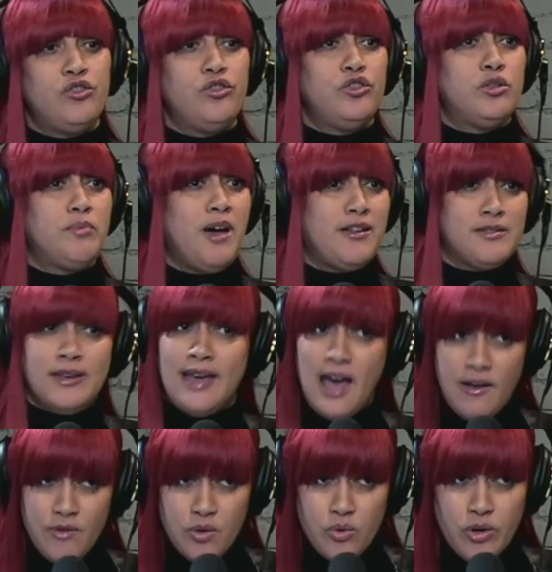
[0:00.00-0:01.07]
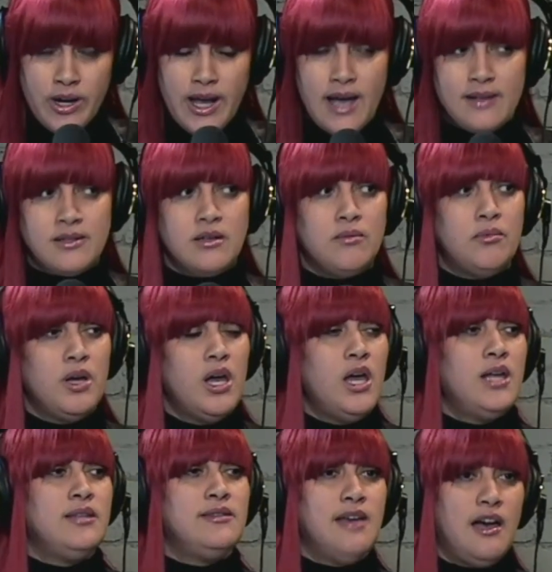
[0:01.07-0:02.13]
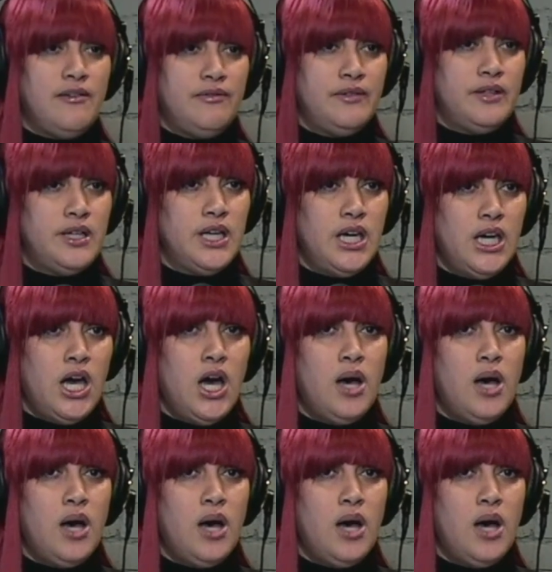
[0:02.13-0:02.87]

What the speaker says: need to possibly have an orgasm, definitely